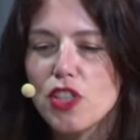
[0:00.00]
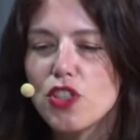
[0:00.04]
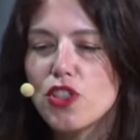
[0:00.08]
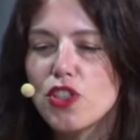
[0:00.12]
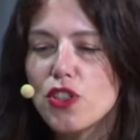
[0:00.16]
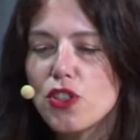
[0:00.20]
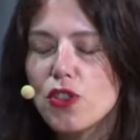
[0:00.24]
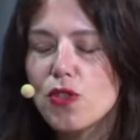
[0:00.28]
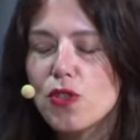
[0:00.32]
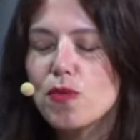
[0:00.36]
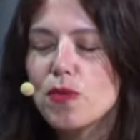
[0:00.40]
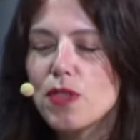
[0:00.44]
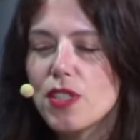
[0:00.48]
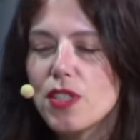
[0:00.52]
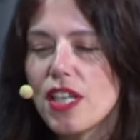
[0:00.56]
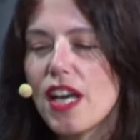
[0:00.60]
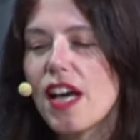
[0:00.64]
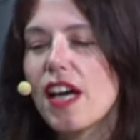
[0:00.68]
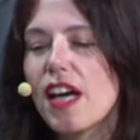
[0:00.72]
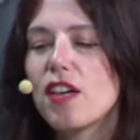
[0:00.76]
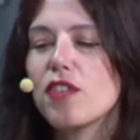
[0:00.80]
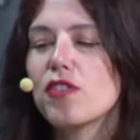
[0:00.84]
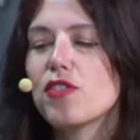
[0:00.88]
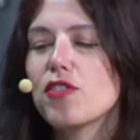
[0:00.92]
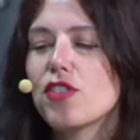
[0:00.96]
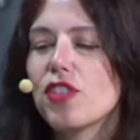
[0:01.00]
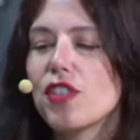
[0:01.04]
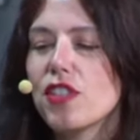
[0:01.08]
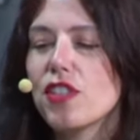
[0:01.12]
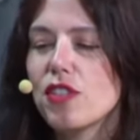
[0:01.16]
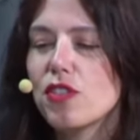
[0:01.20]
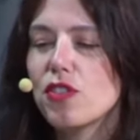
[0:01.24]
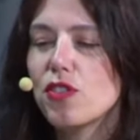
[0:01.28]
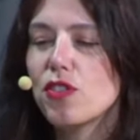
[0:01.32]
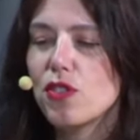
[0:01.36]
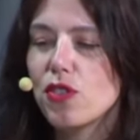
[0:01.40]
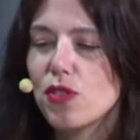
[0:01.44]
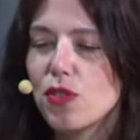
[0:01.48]
zooms out
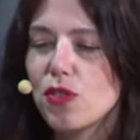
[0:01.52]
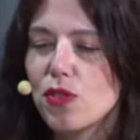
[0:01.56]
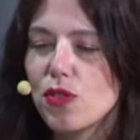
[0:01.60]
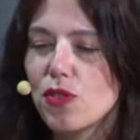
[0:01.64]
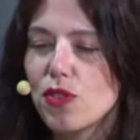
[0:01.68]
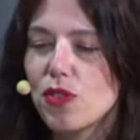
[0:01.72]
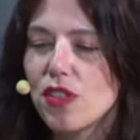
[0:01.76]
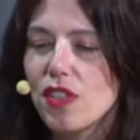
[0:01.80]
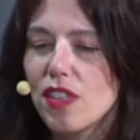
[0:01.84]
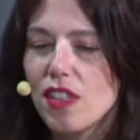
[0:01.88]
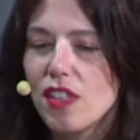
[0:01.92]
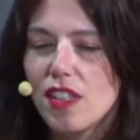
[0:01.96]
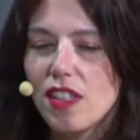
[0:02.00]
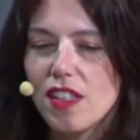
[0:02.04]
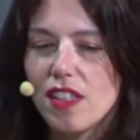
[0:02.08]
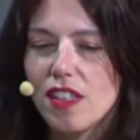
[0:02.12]
to